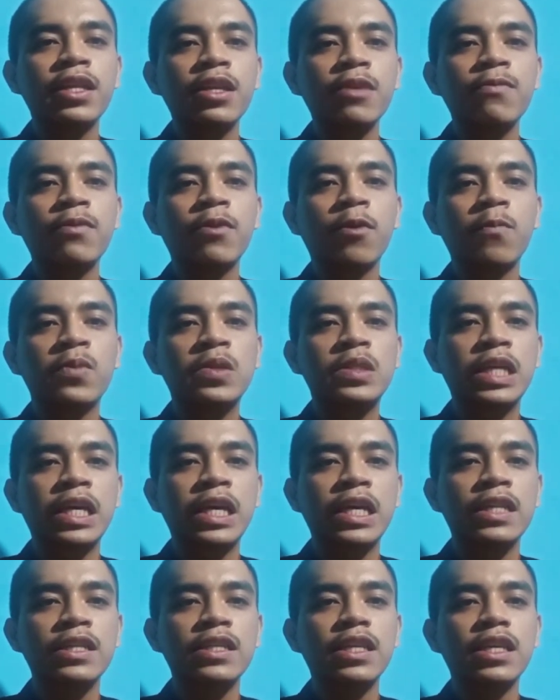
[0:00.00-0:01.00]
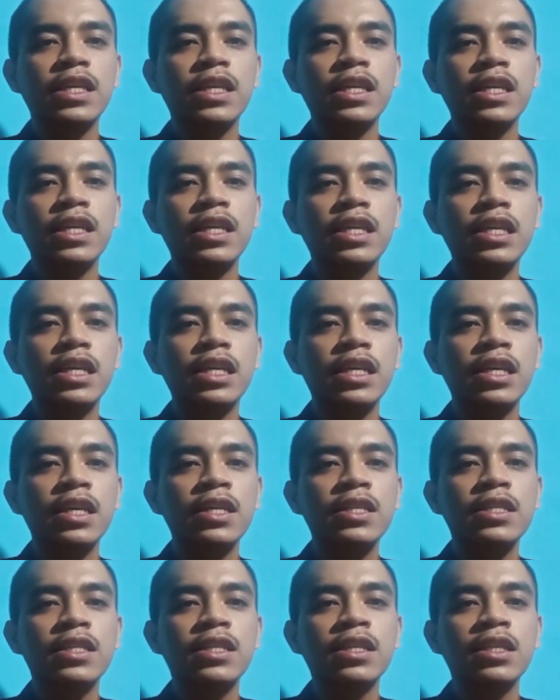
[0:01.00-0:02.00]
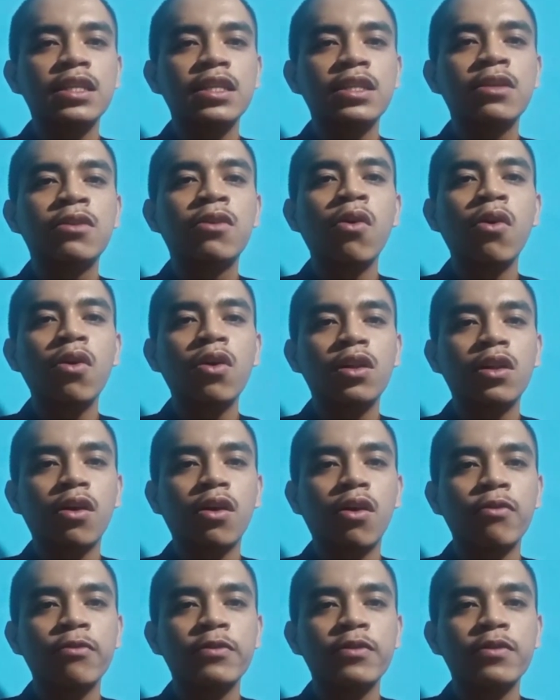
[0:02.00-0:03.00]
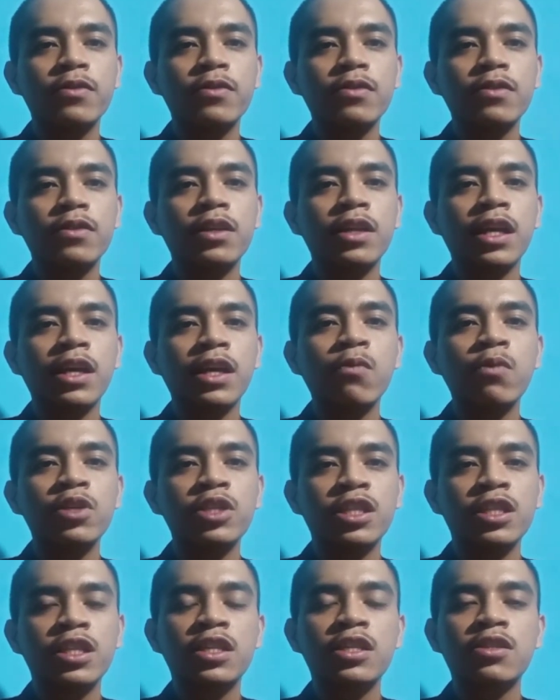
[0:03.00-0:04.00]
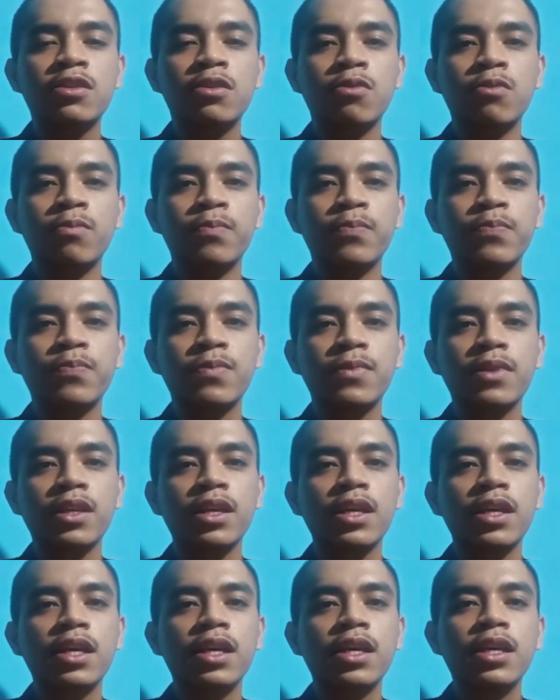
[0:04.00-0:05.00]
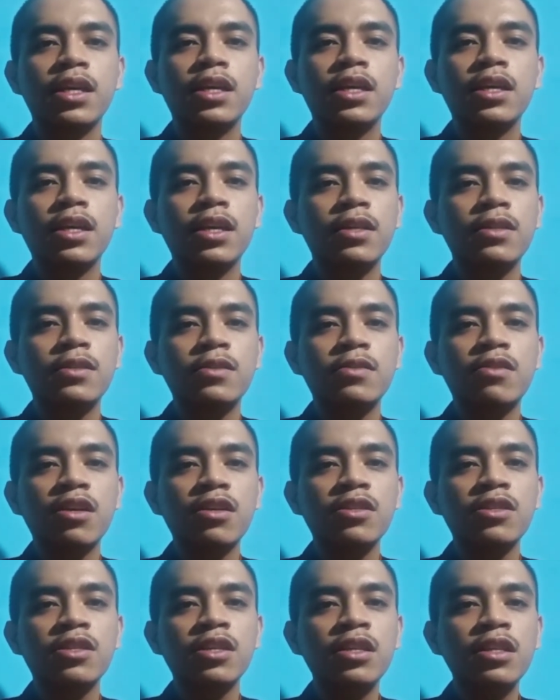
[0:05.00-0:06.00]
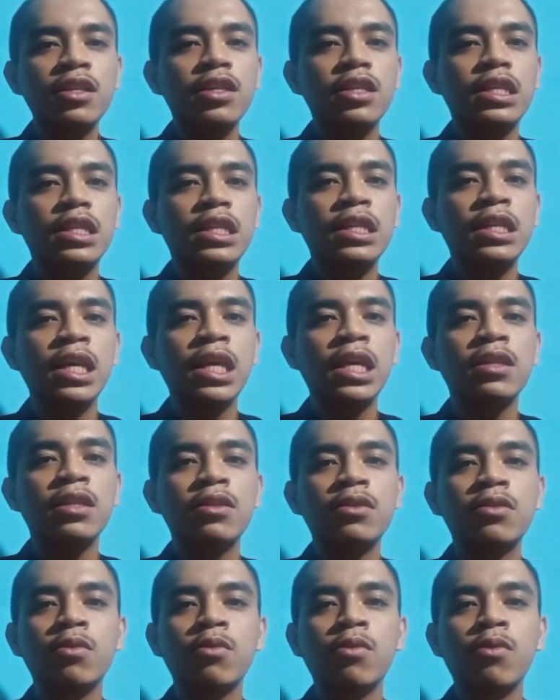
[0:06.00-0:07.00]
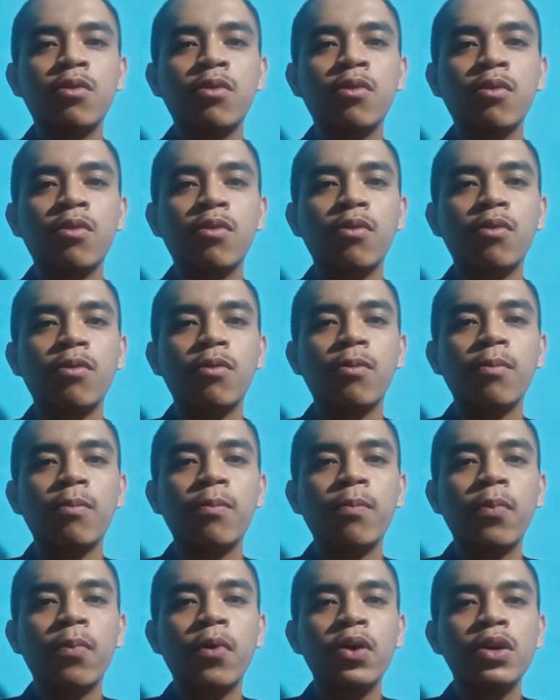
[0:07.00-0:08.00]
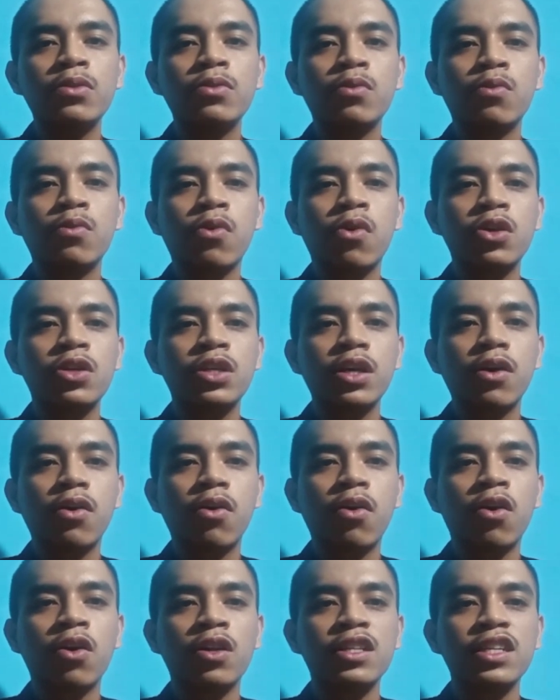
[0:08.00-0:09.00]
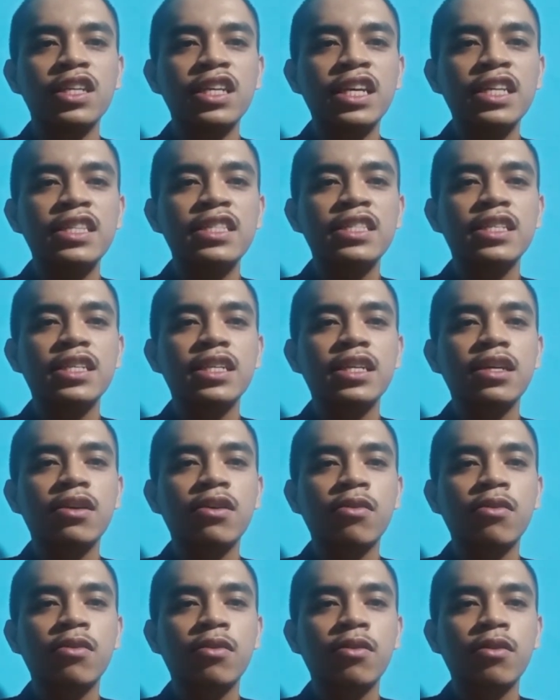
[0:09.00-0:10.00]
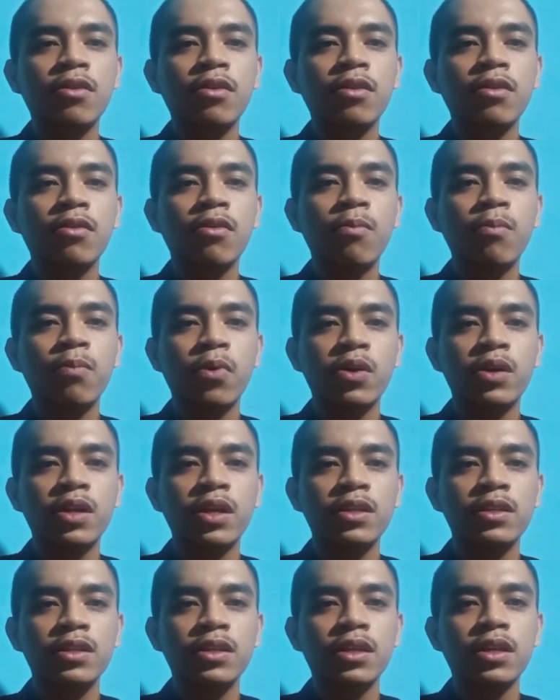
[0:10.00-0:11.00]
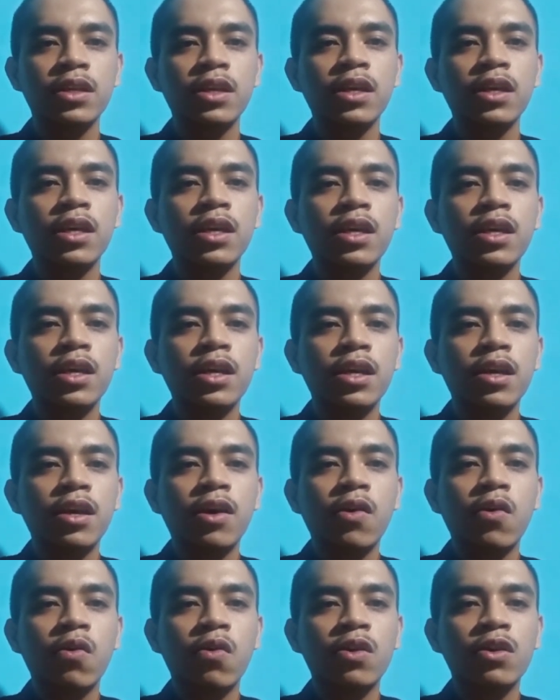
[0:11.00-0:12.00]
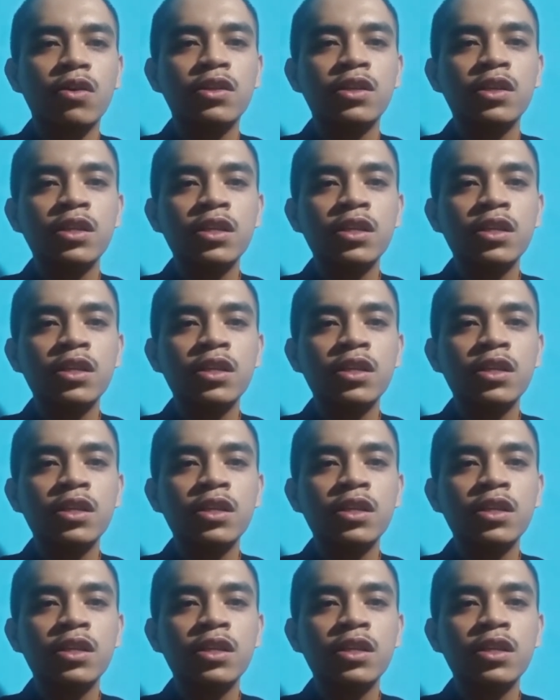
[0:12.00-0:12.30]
Given that communicative competence is the goal of language classroom, instruction need to point toward all its components: